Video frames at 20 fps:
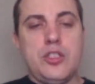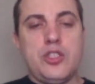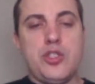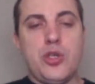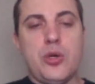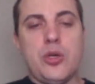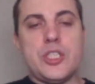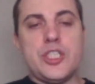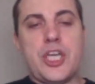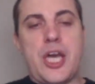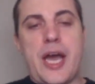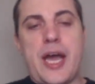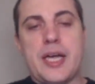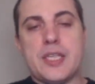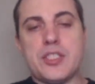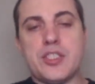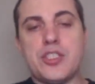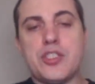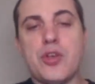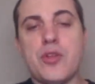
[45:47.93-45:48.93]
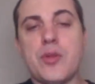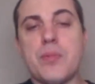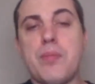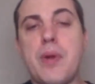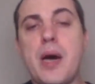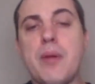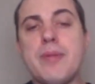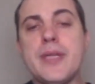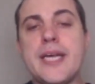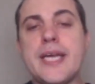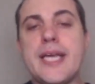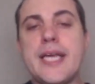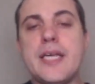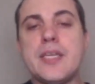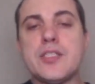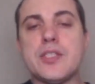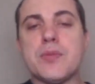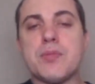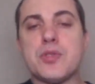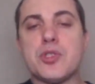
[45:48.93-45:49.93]
George asks, so the public key
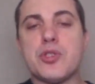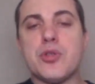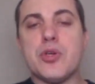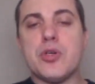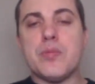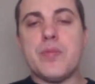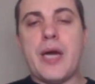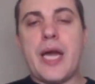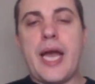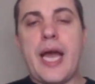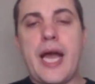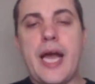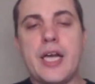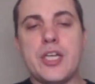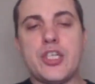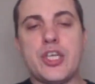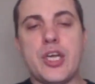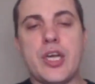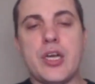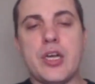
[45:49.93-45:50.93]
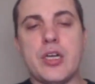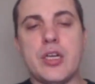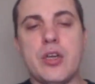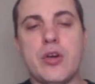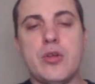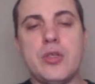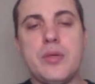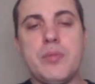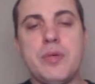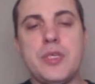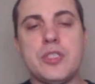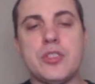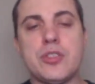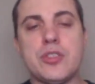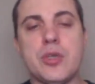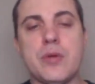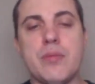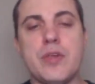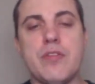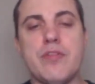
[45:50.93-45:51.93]
is obscured by hashing and can only be
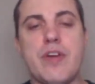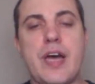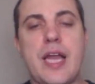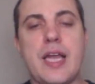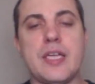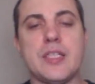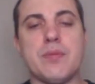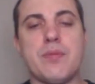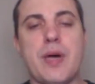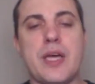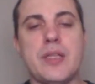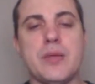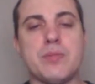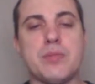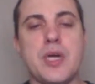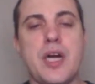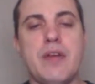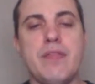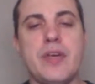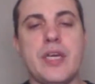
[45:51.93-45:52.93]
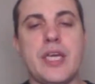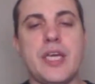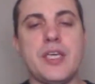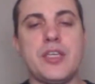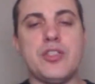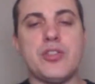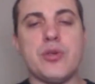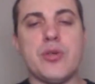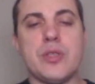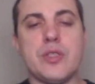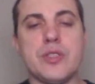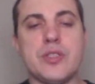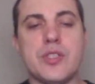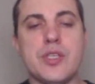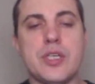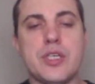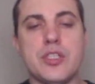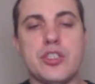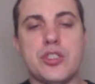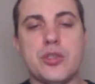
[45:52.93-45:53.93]
determined valid by the private key during the
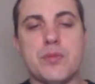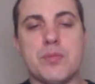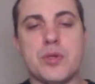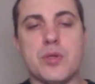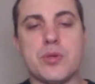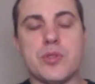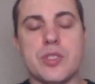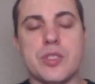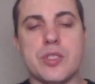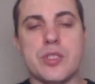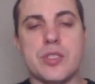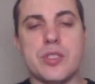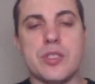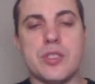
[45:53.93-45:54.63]
signature process.